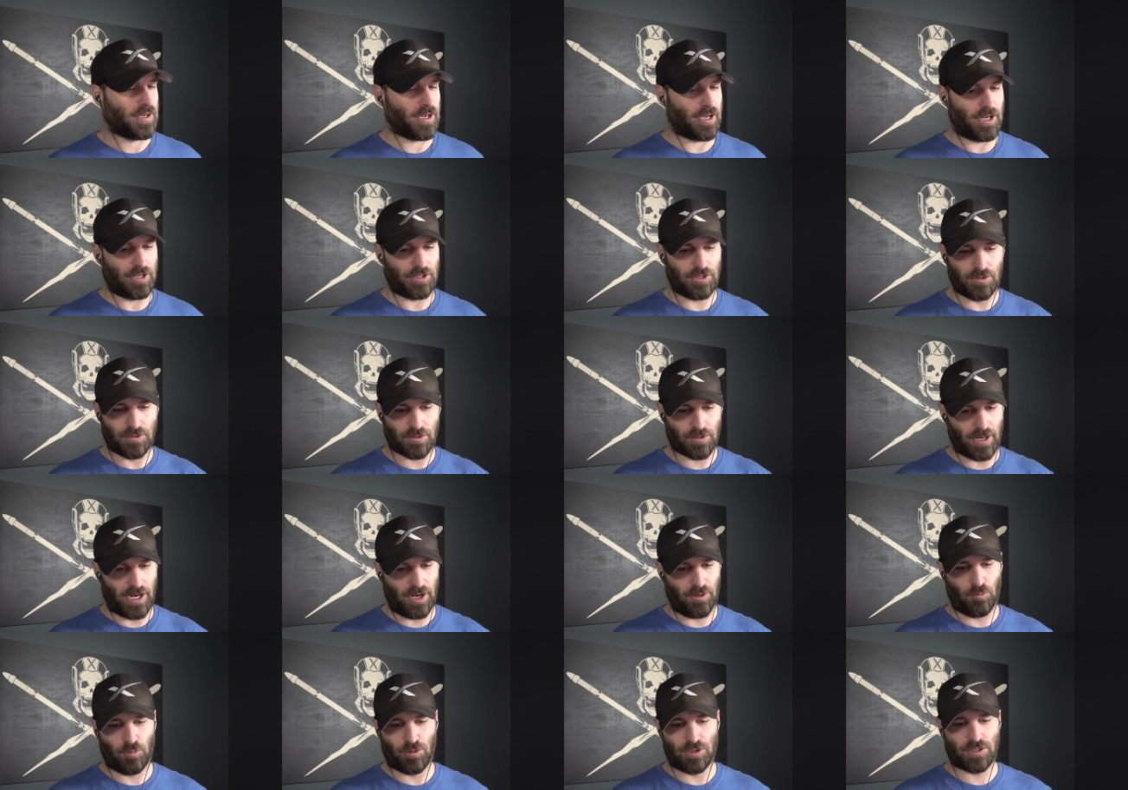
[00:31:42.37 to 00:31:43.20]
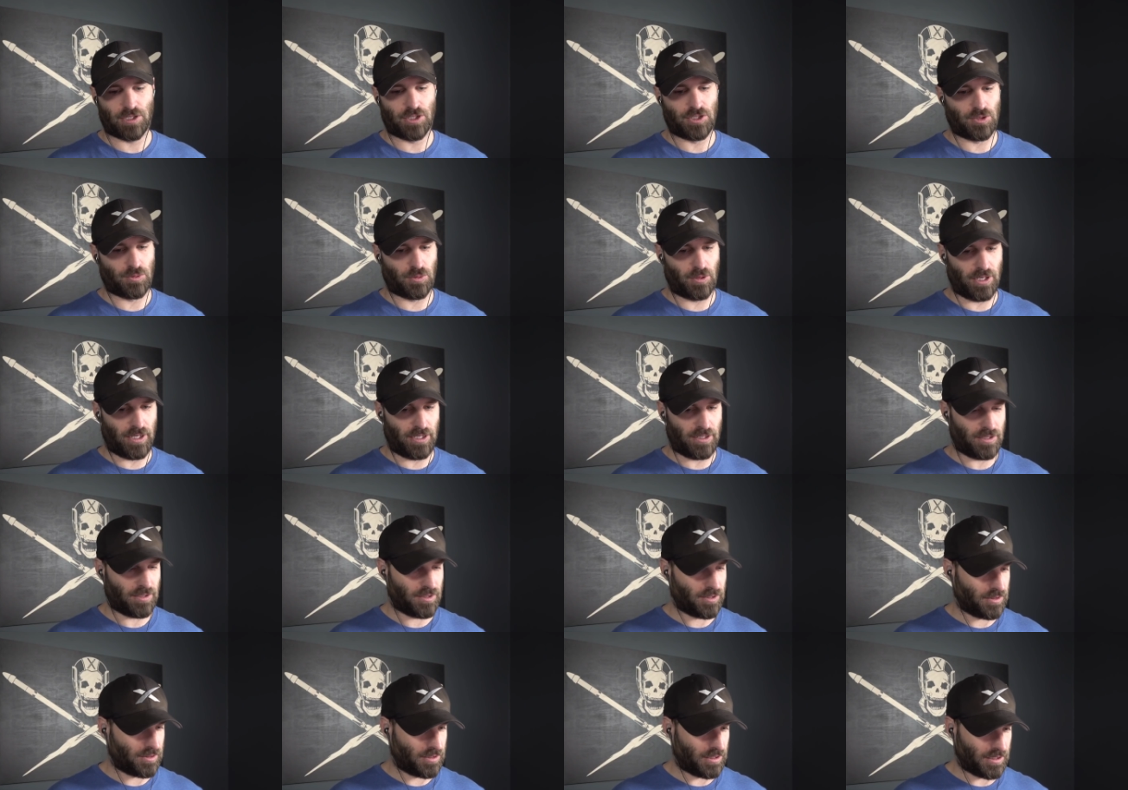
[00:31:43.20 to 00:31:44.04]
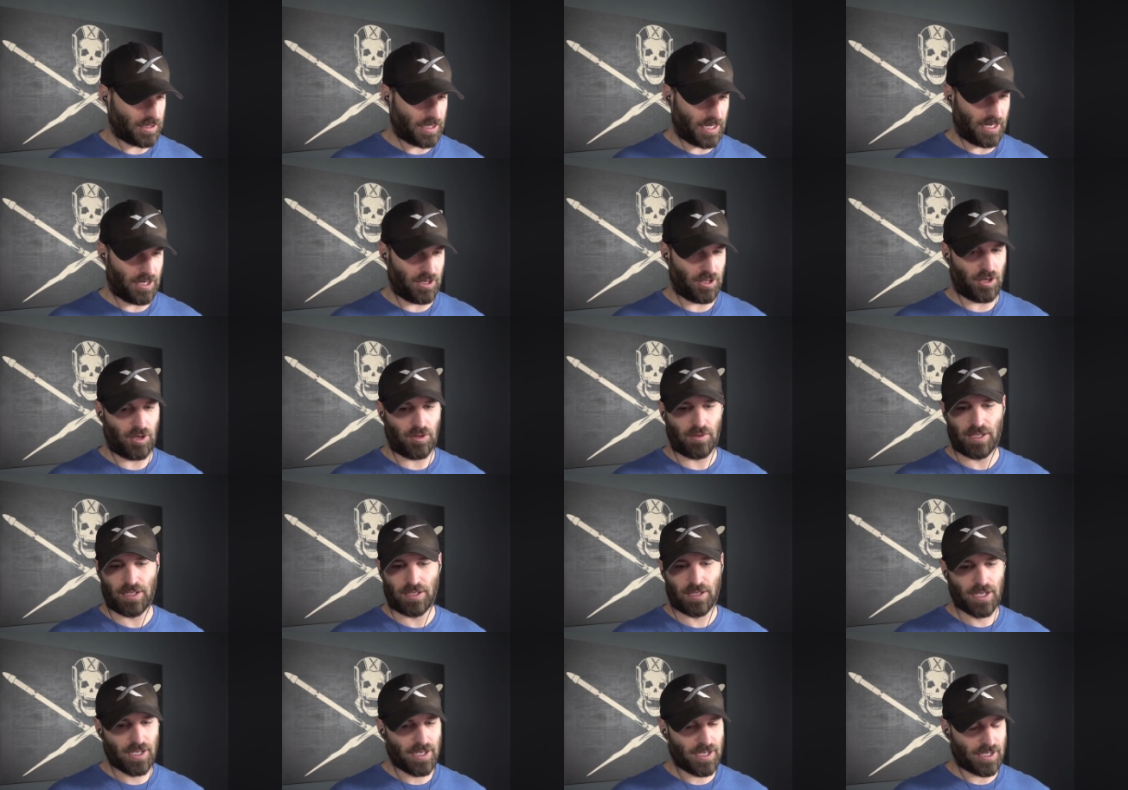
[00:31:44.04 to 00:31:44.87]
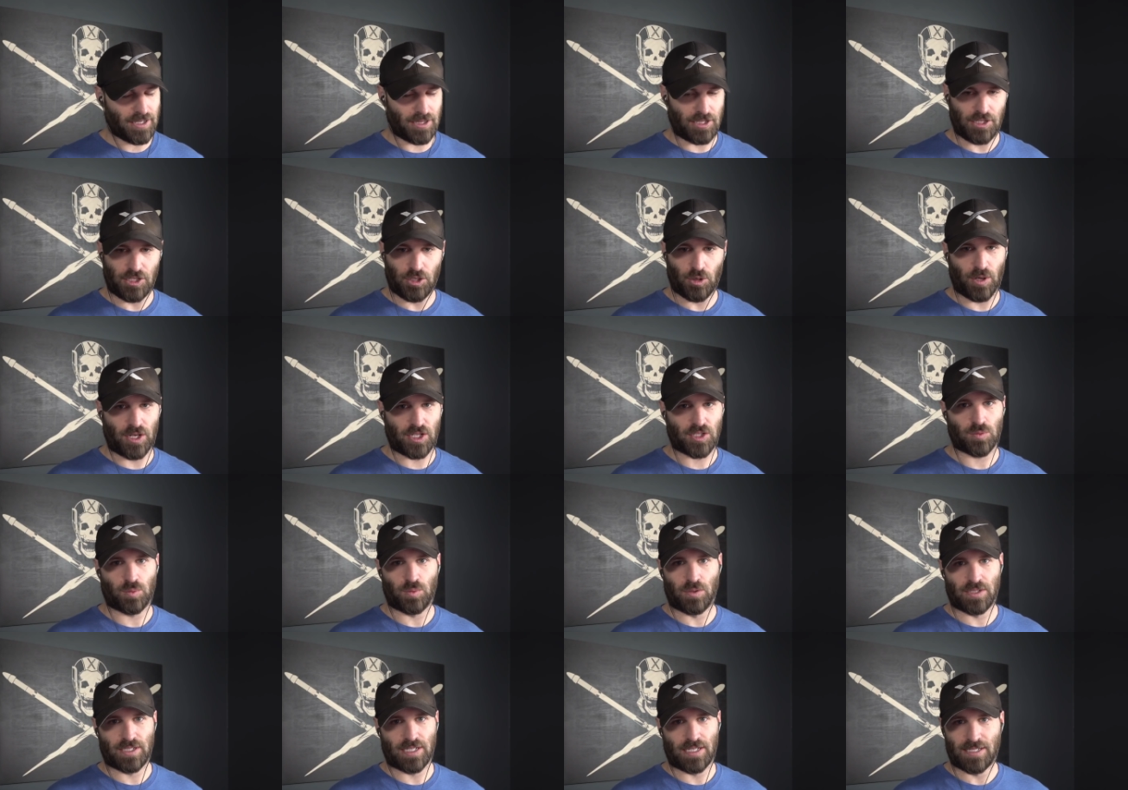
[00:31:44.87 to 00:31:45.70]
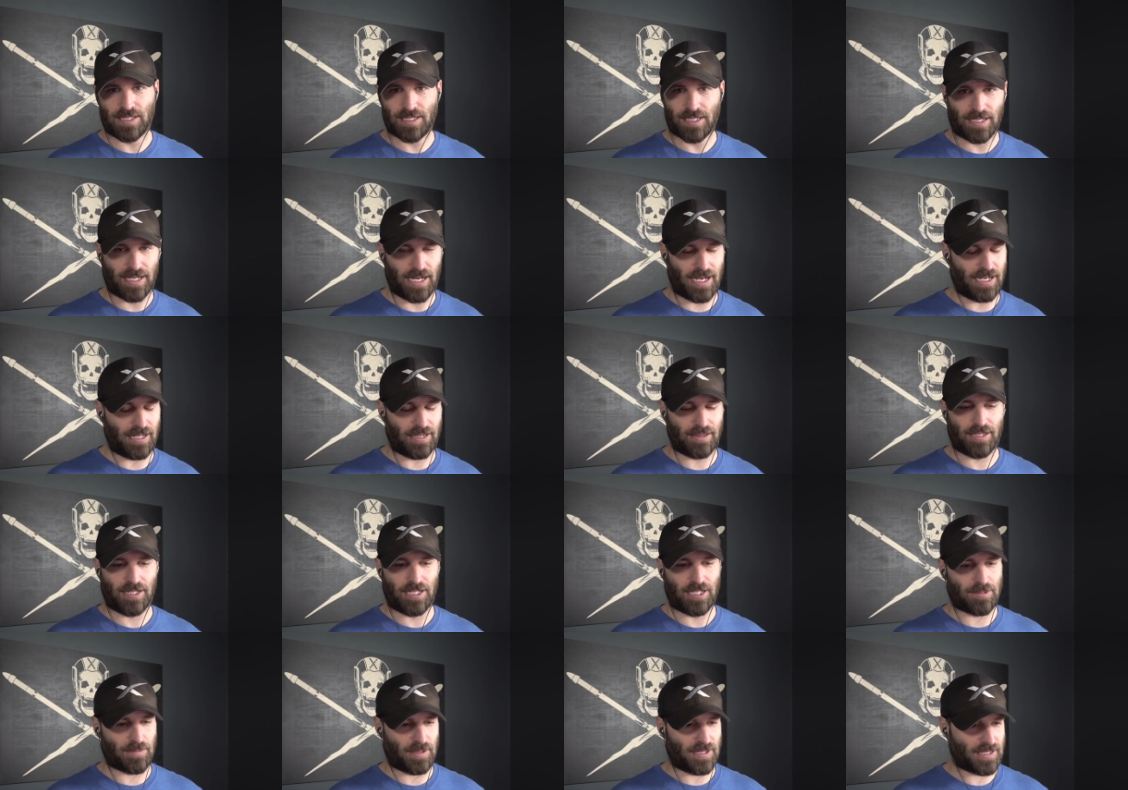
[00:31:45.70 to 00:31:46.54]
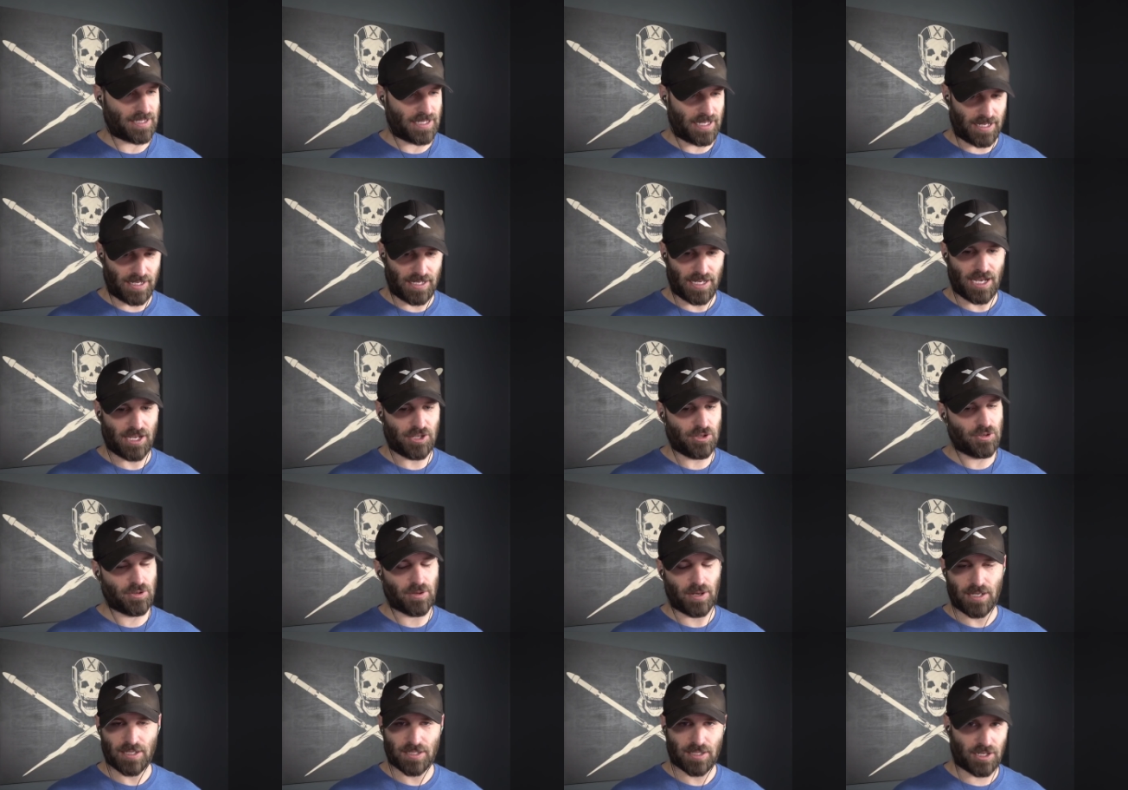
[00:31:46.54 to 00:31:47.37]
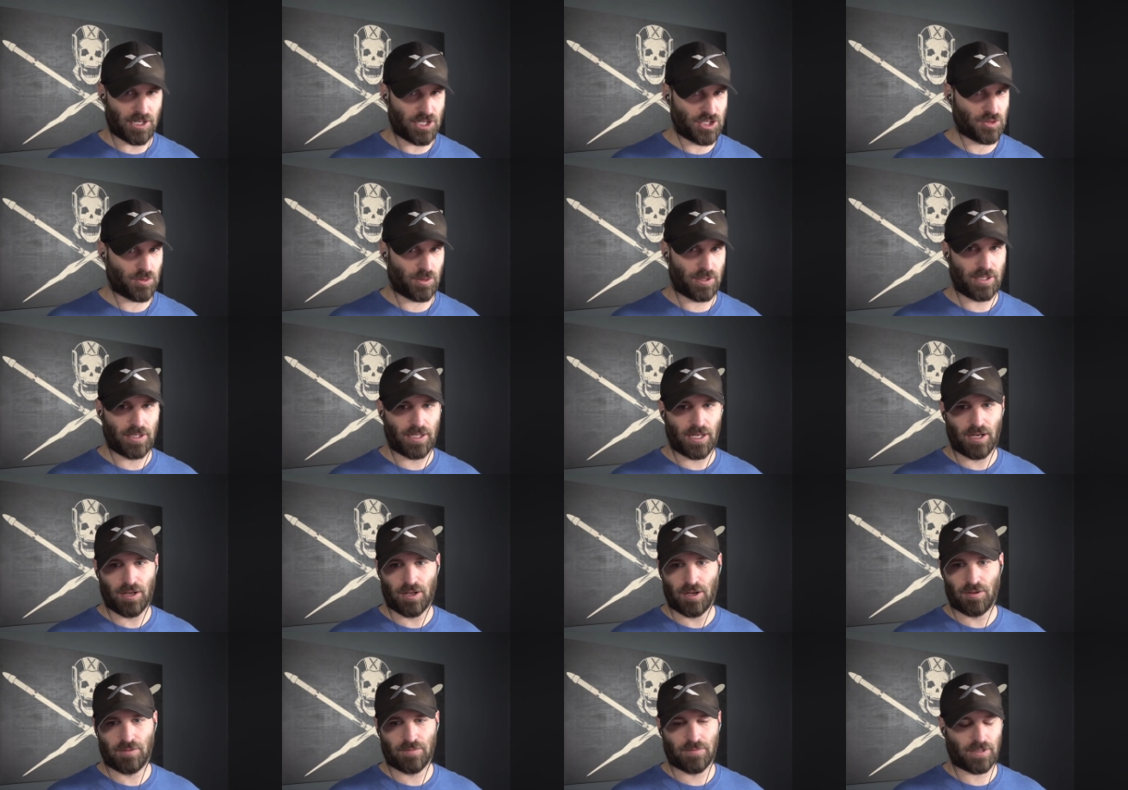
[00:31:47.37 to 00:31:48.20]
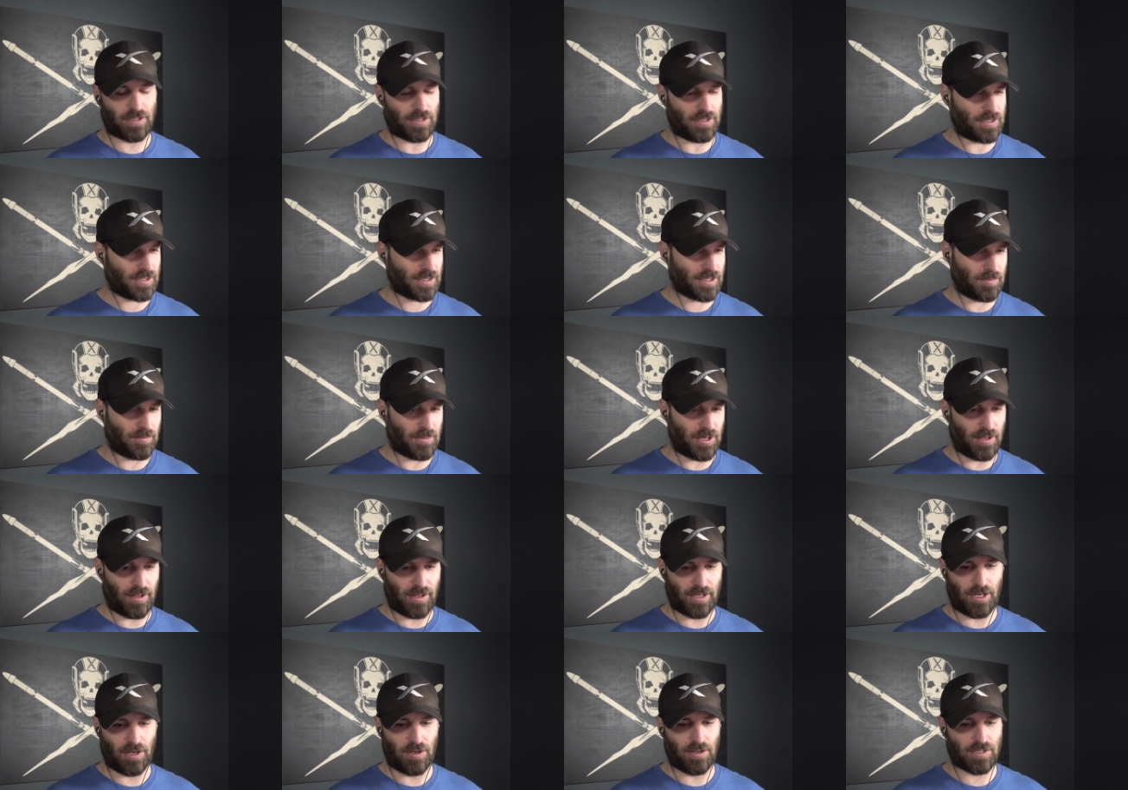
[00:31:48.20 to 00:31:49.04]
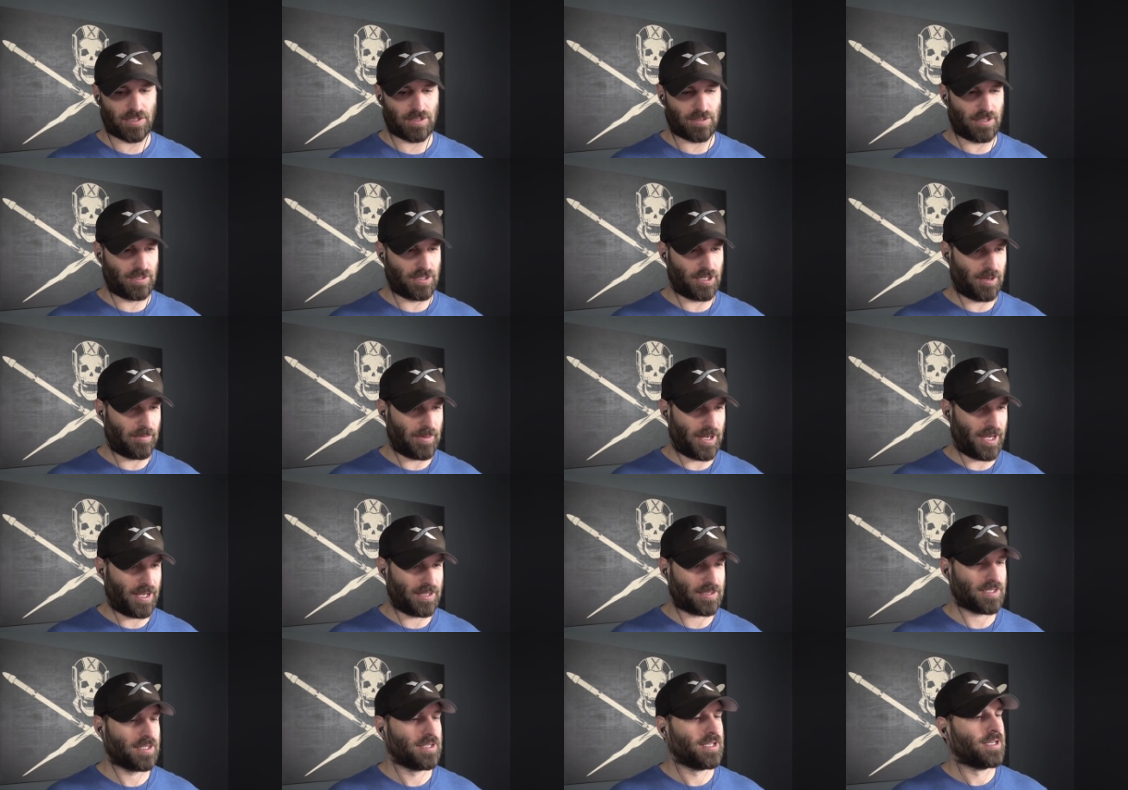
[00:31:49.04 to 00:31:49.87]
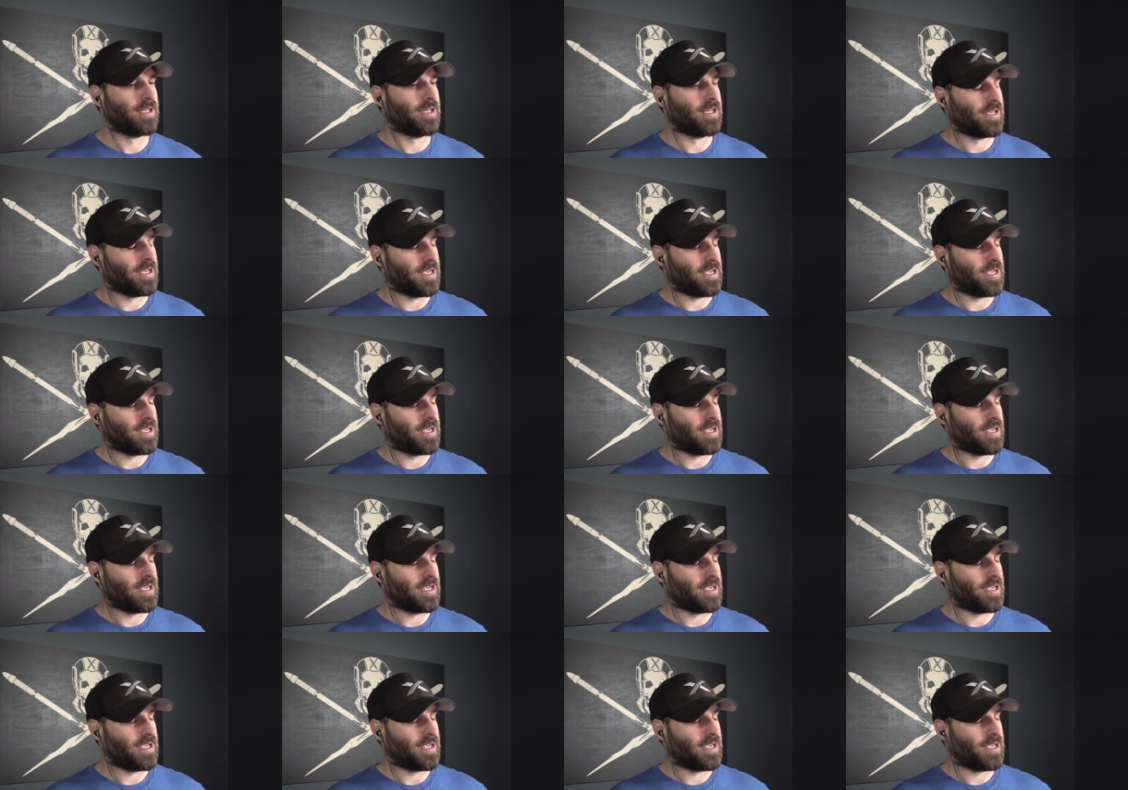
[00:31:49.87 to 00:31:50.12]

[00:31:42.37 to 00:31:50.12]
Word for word: Uh, Ukraine wants to join NATO. They, the U S was instigating things by saying, yeah, Ukraine's going to join NATO because Kamala Harris is a dumbass.